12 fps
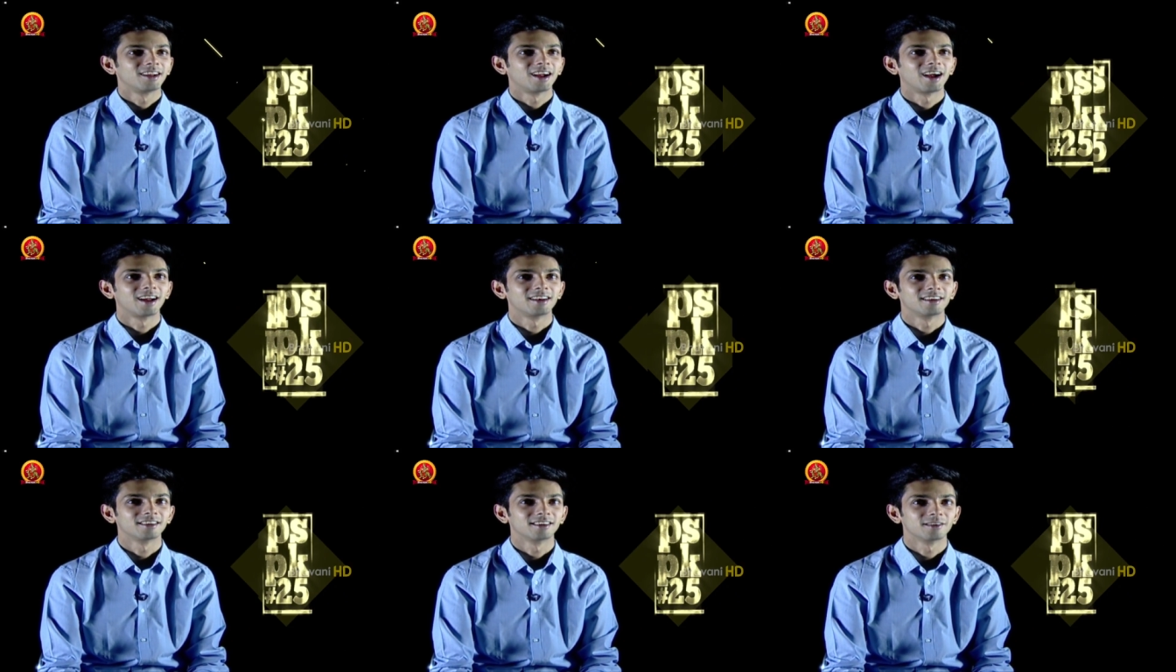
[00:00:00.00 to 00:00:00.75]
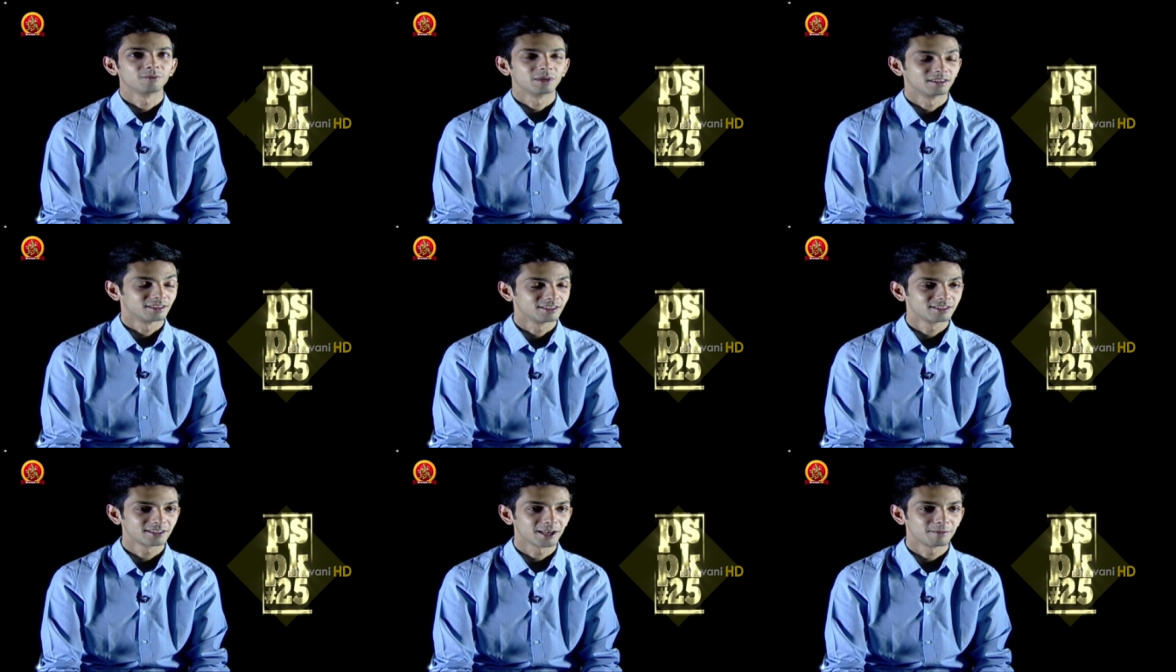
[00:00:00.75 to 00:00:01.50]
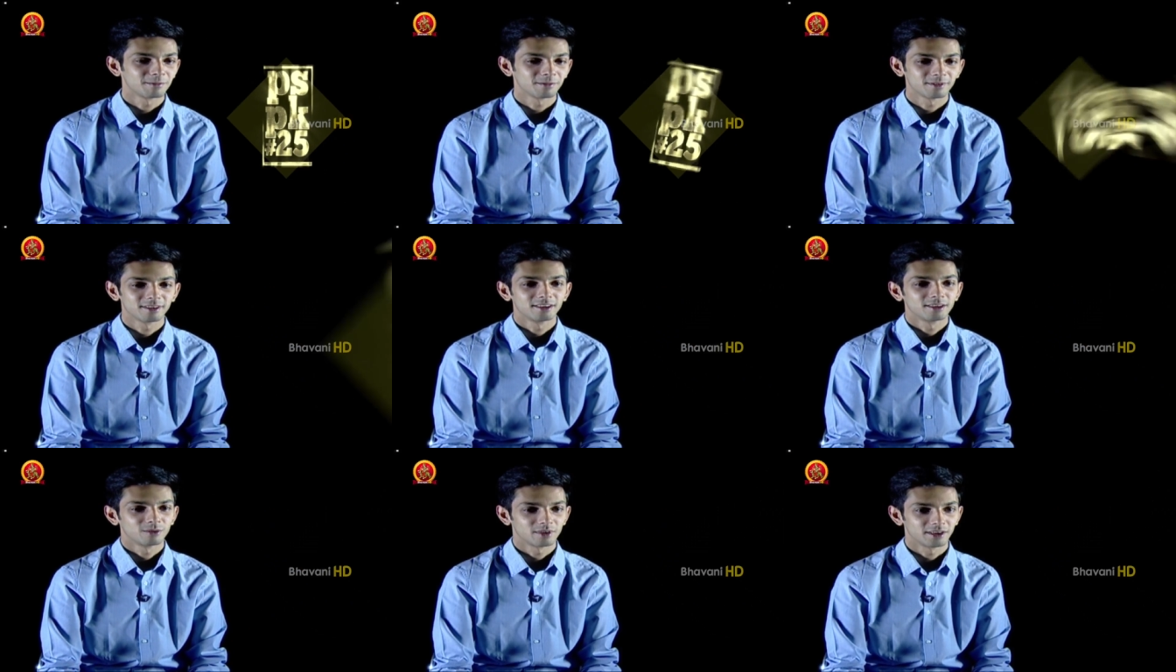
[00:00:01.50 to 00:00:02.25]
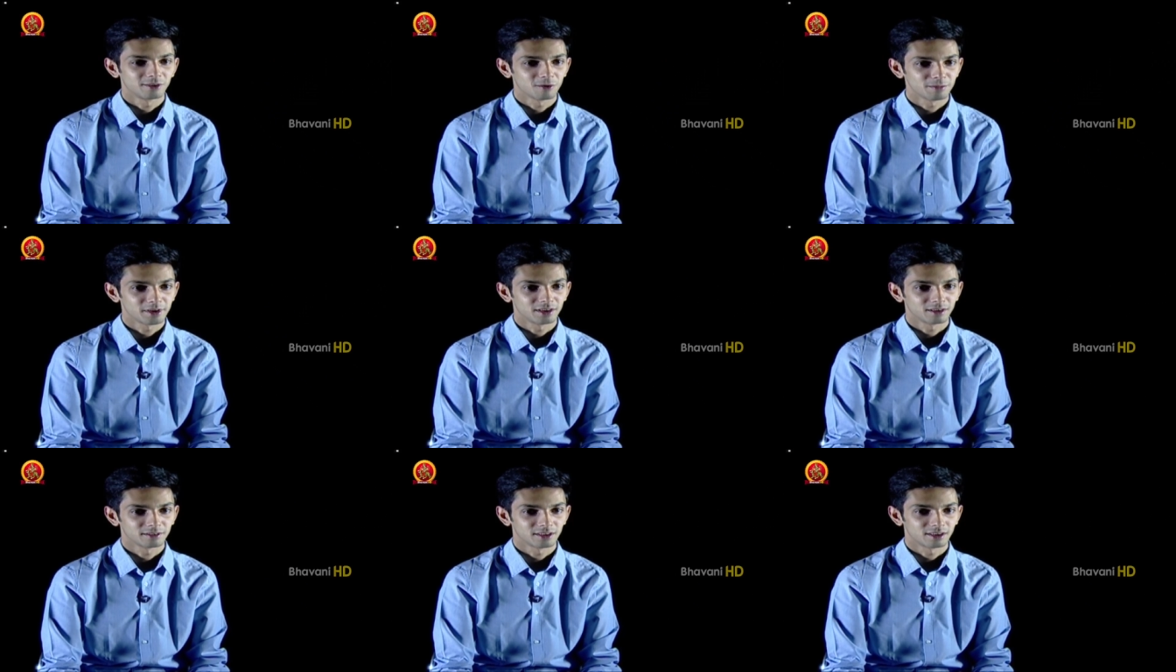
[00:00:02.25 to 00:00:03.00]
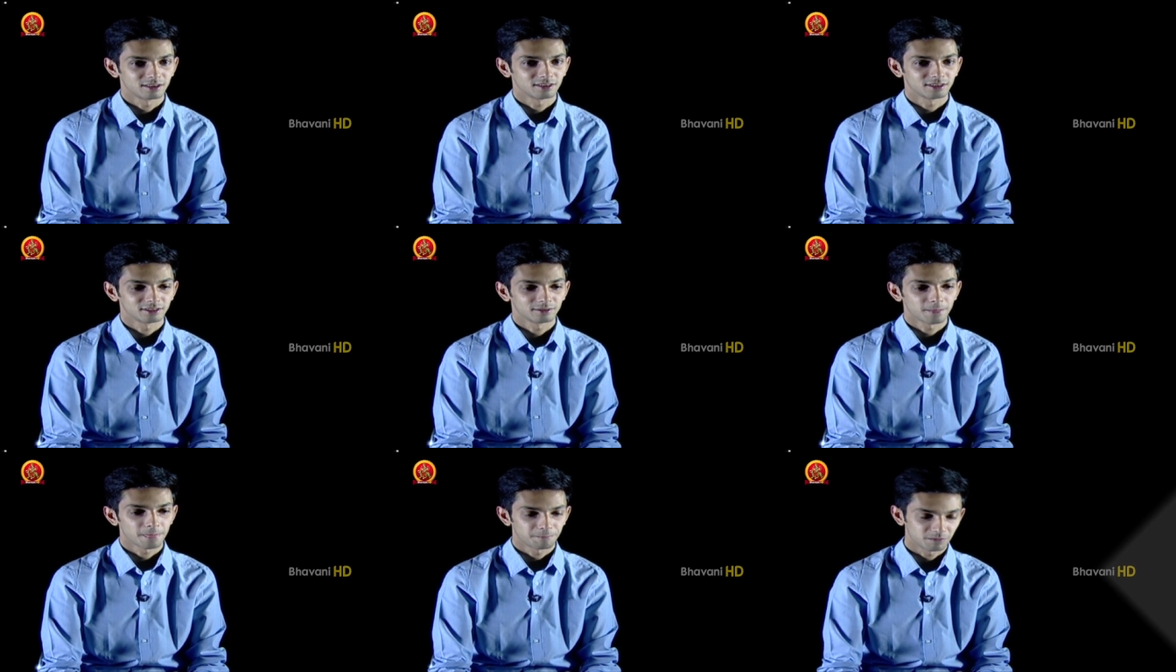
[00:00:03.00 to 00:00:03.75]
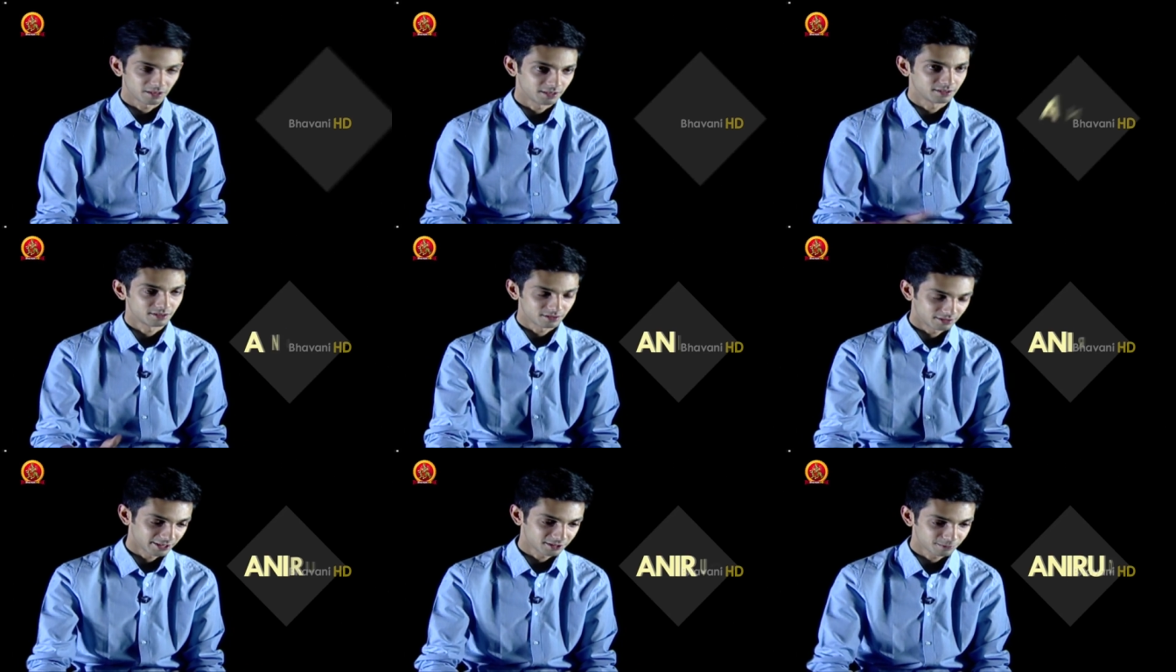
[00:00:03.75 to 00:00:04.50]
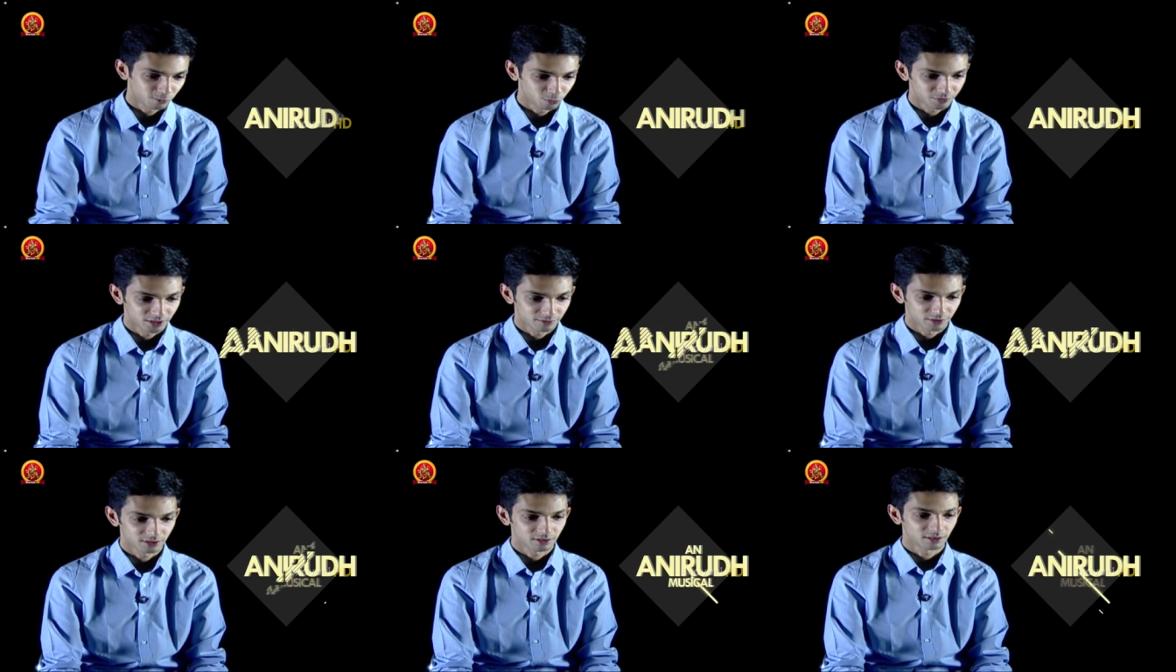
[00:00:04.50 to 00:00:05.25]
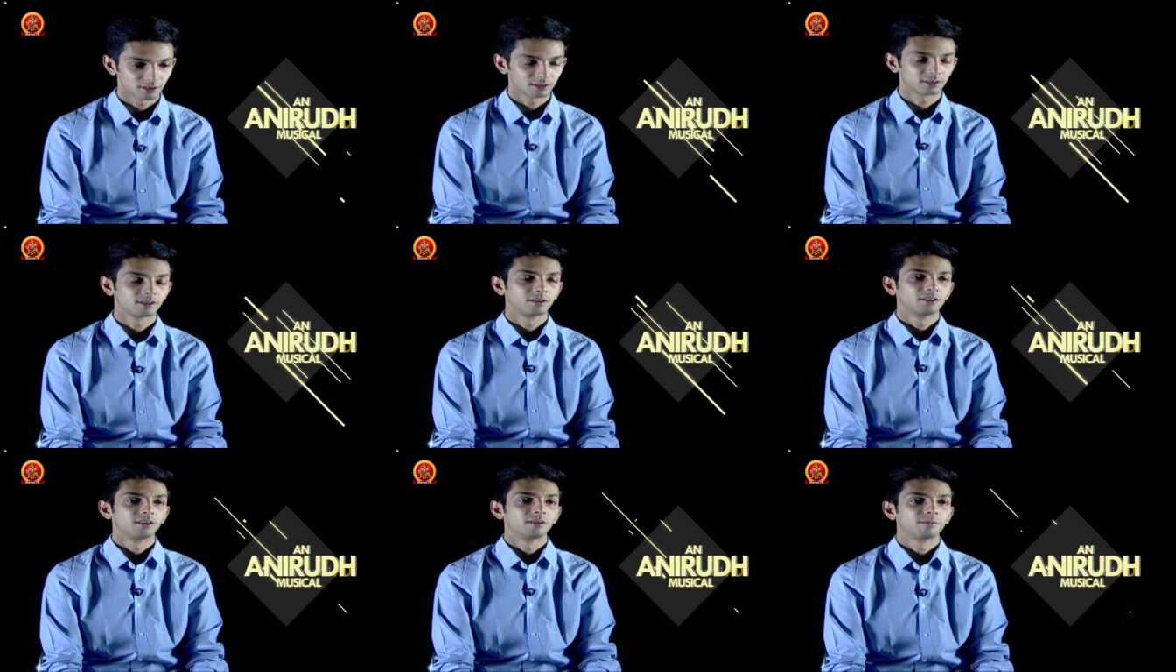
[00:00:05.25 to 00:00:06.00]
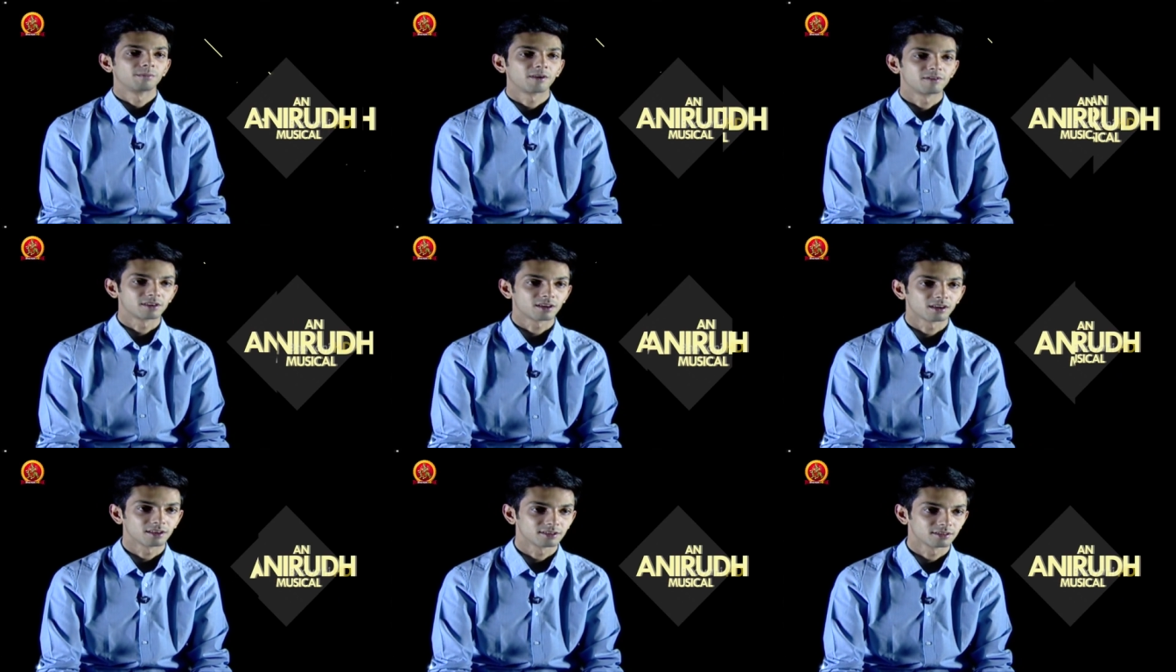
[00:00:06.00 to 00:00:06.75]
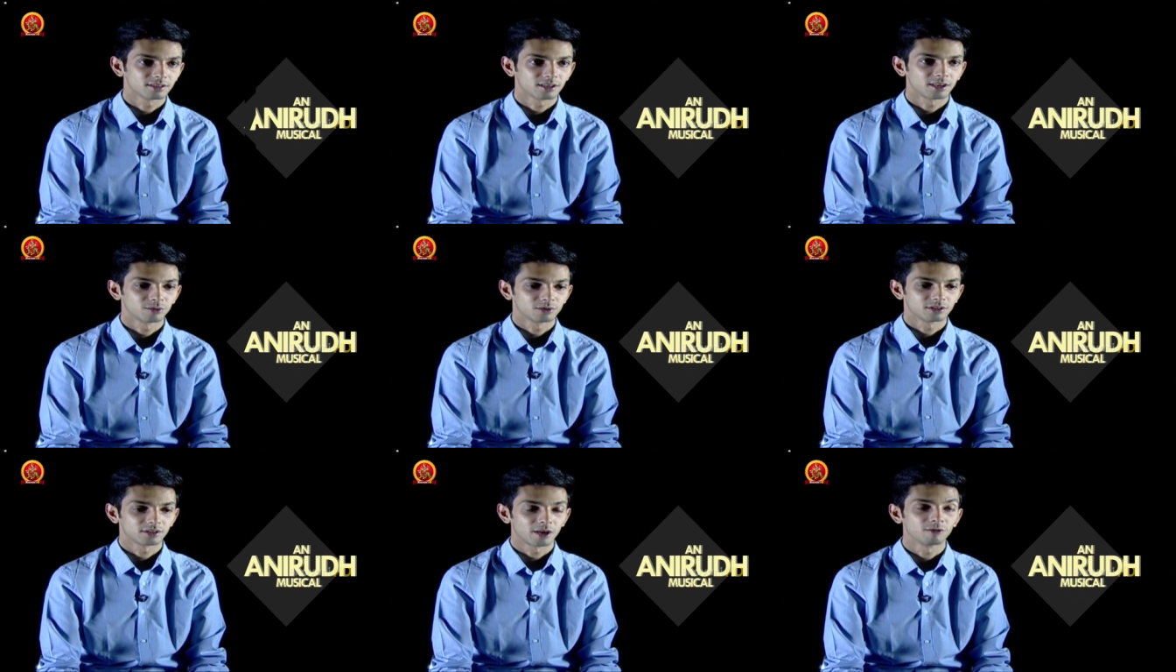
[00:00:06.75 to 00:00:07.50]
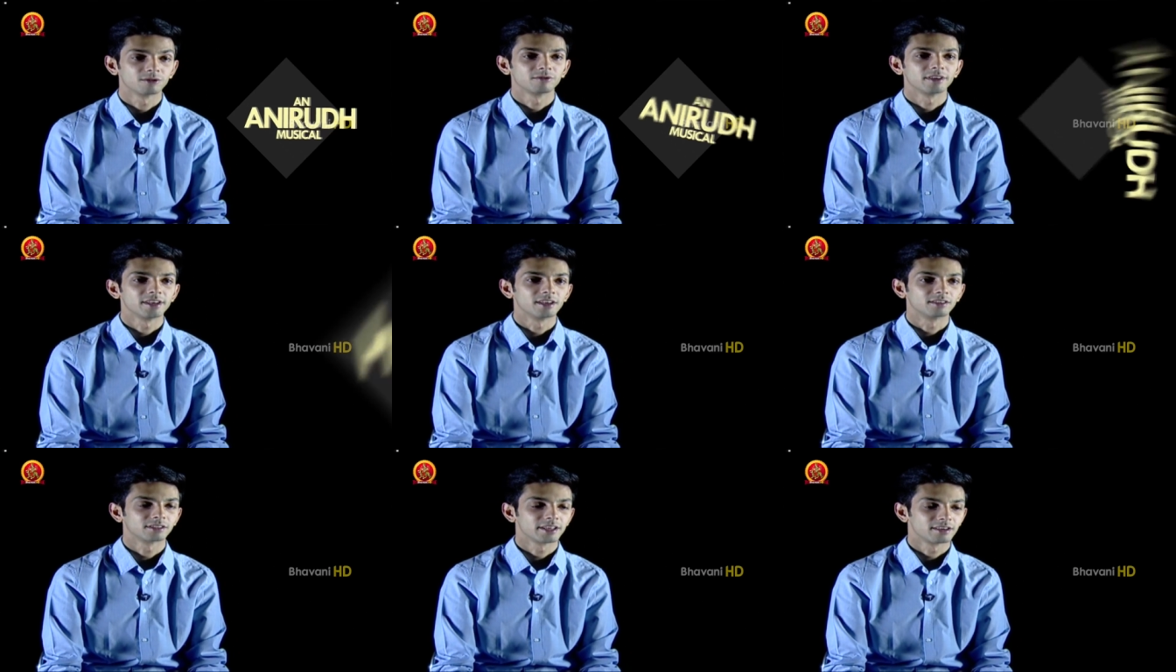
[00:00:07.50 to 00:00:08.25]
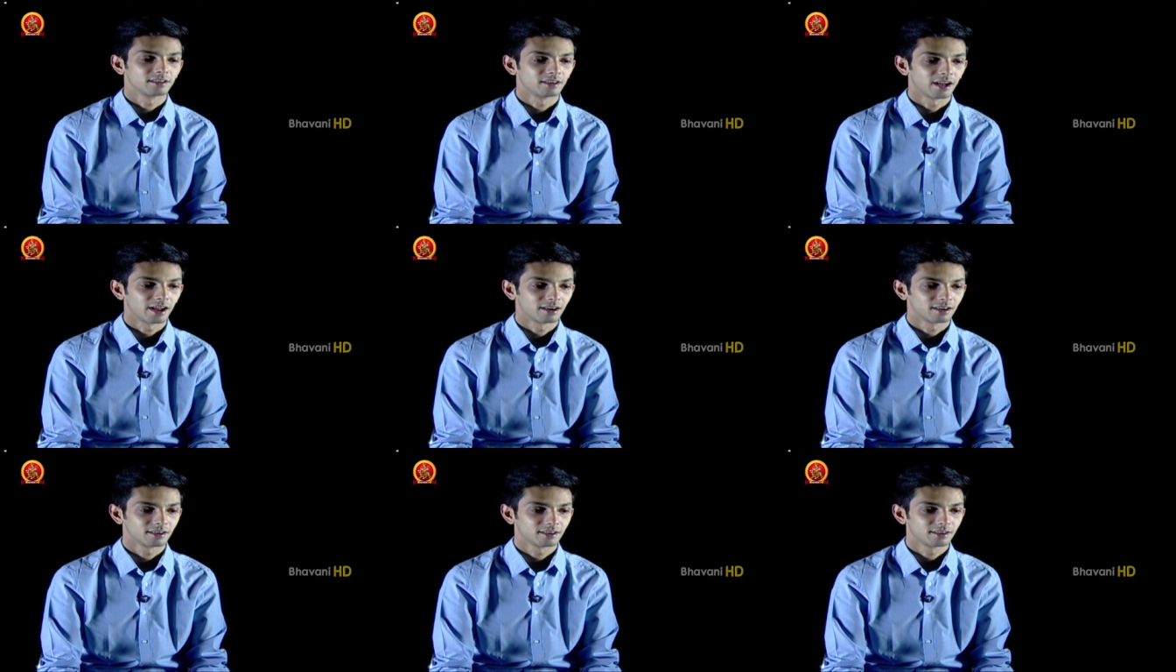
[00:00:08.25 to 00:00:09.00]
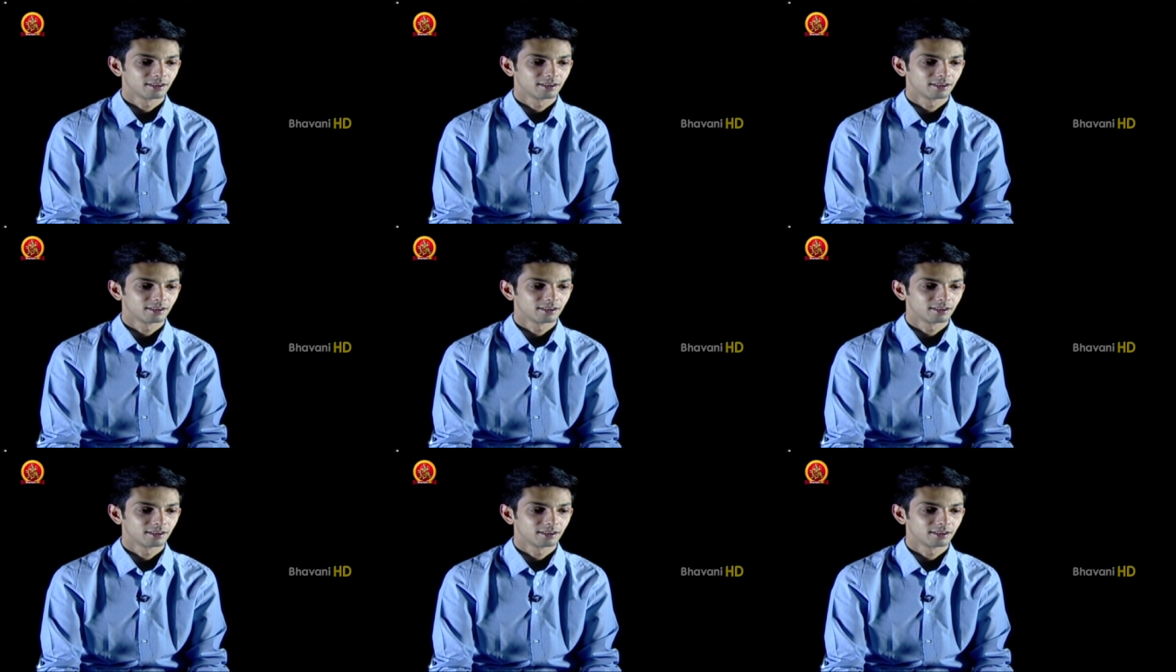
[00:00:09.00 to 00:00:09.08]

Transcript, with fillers: and when this time, when he told me that his next movie with Pawan Kalyan, so I was very excited, and